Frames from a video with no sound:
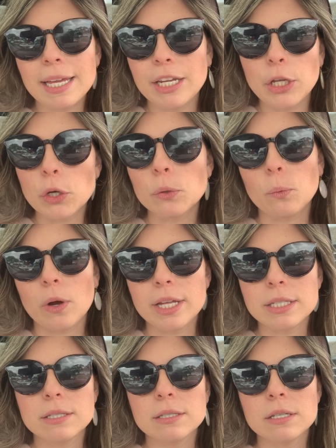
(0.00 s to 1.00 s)
any good
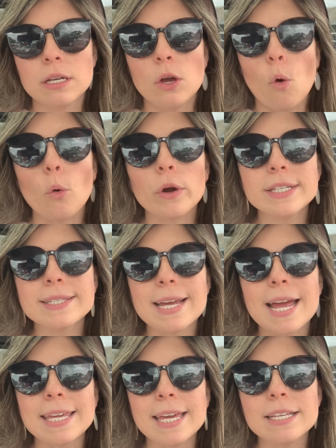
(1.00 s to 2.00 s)
ones, Or it's like
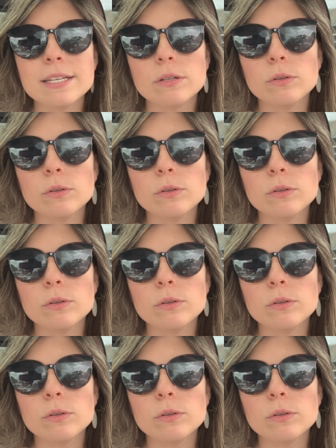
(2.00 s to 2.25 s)
I get,